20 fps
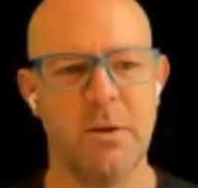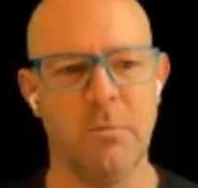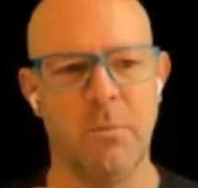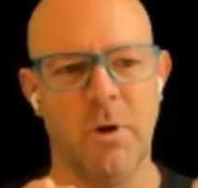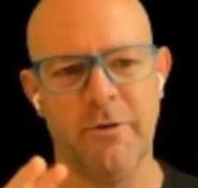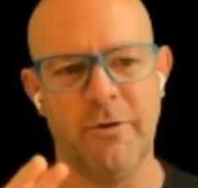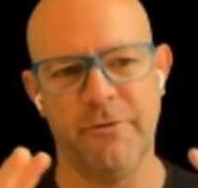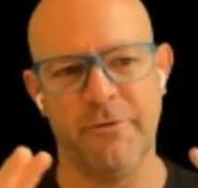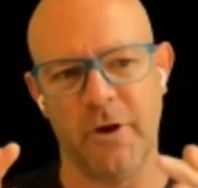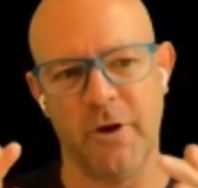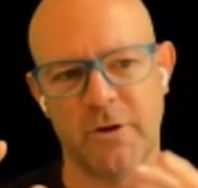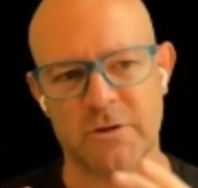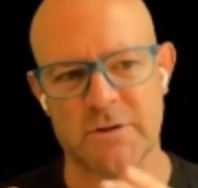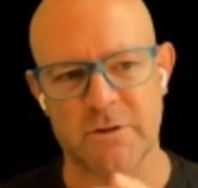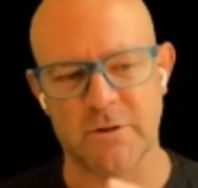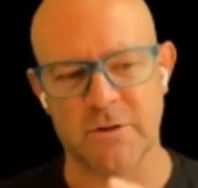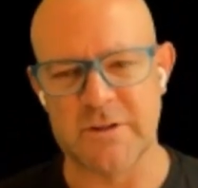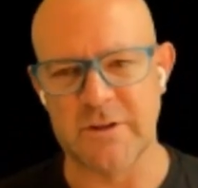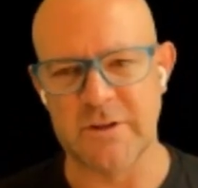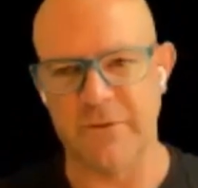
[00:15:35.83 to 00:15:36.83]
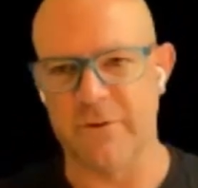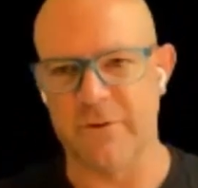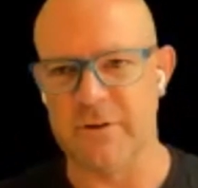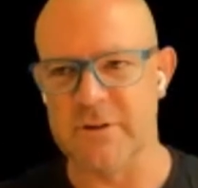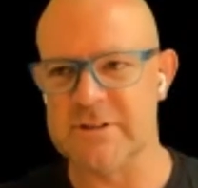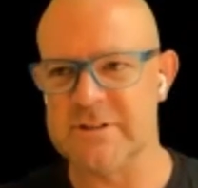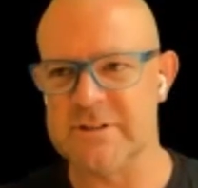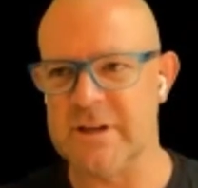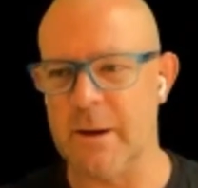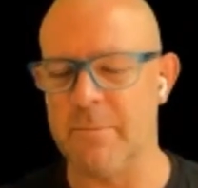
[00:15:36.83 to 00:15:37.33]
might focus on
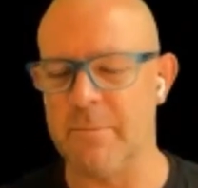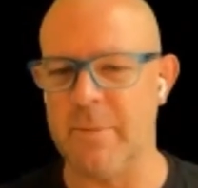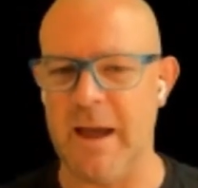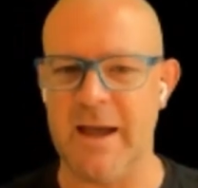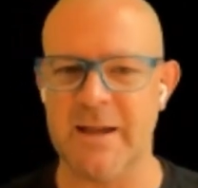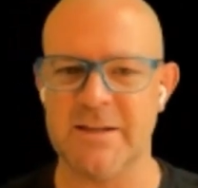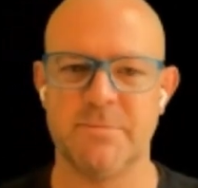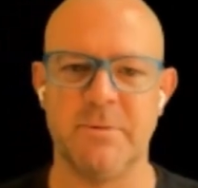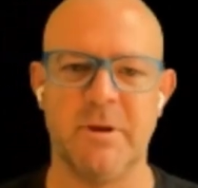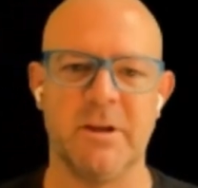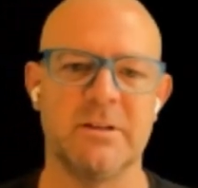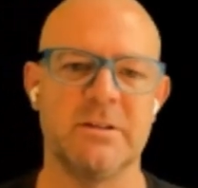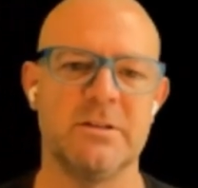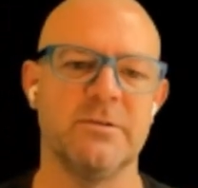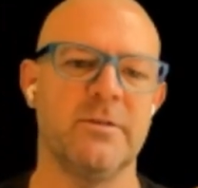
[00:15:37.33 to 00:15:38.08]
different sub aspects